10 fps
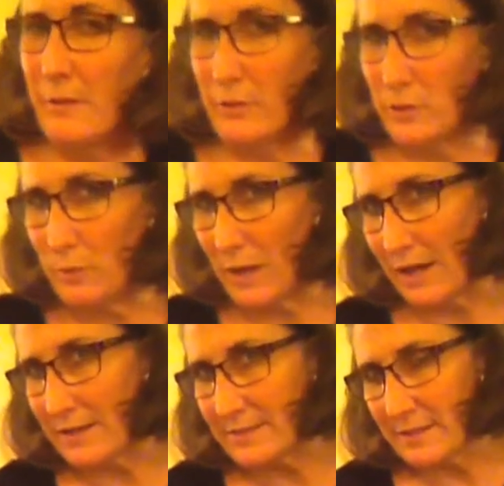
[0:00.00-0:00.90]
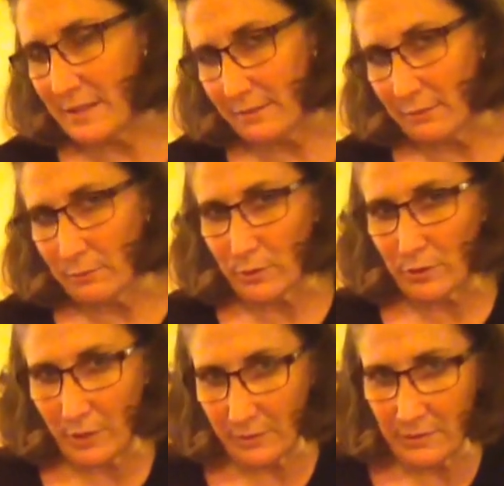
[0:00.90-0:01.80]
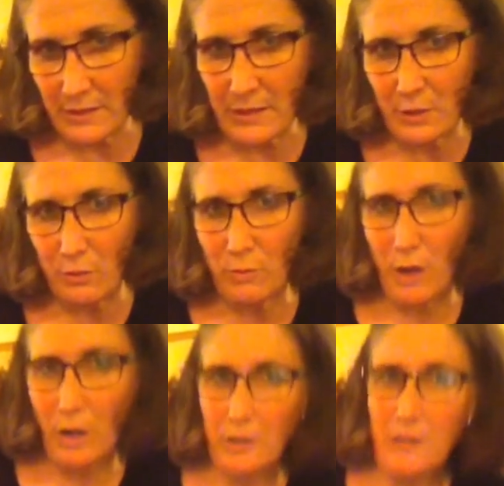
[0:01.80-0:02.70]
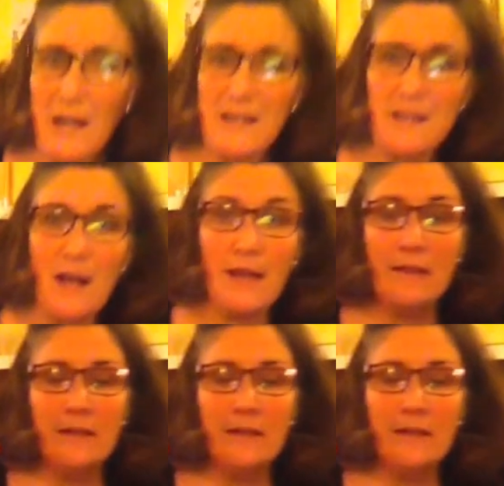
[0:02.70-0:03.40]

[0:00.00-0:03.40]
There are 2 I's at the end of the word, T-O-R-I-I.